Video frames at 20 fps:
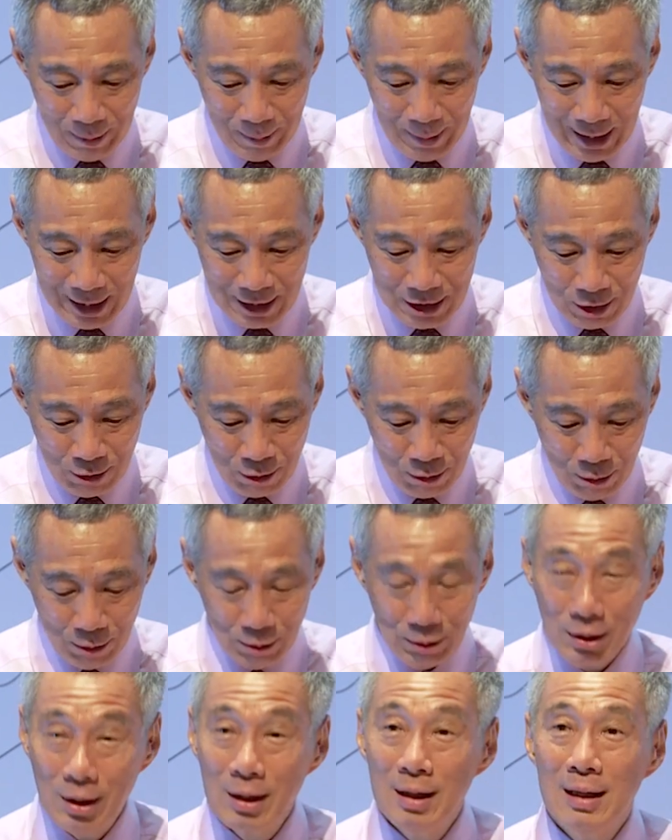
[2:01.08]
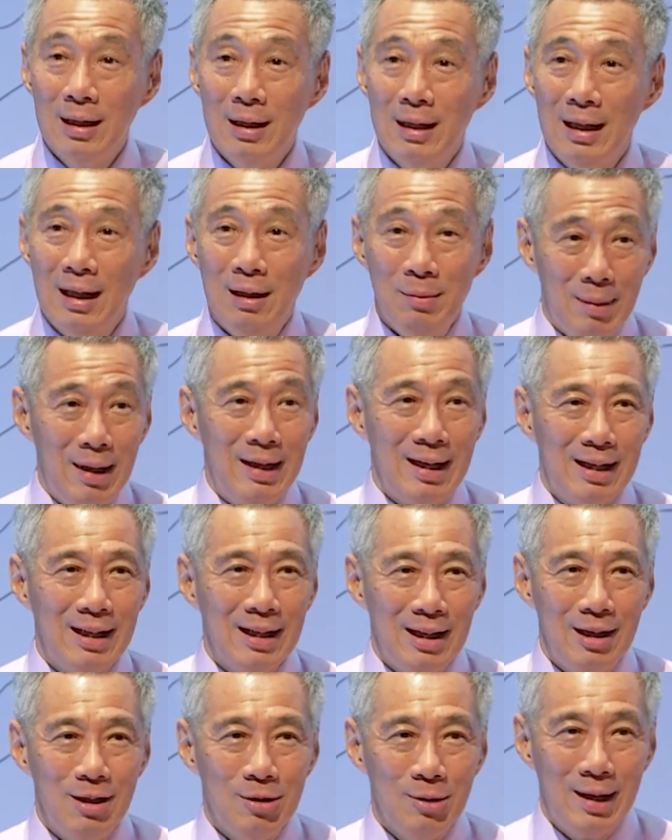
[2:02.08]
a major role in
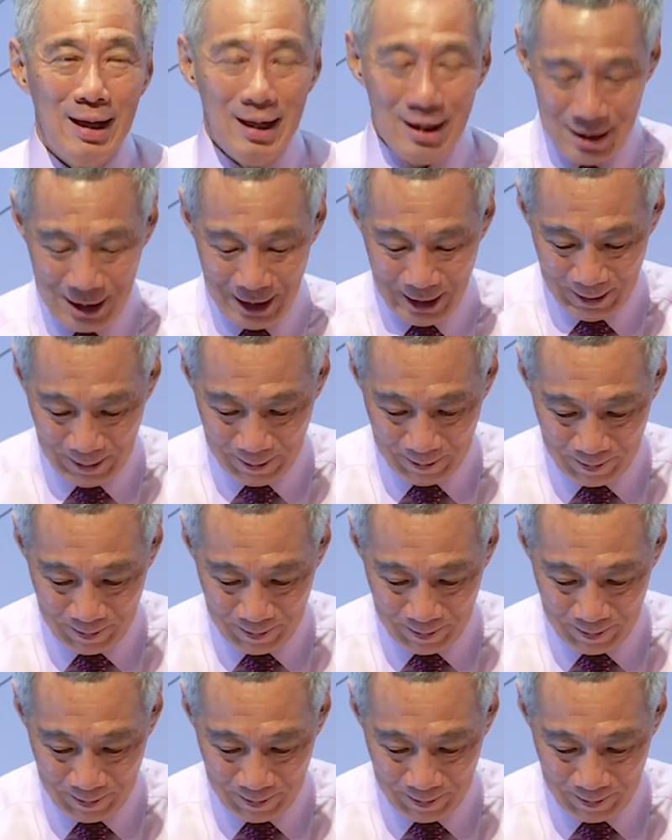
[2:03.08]
medical education.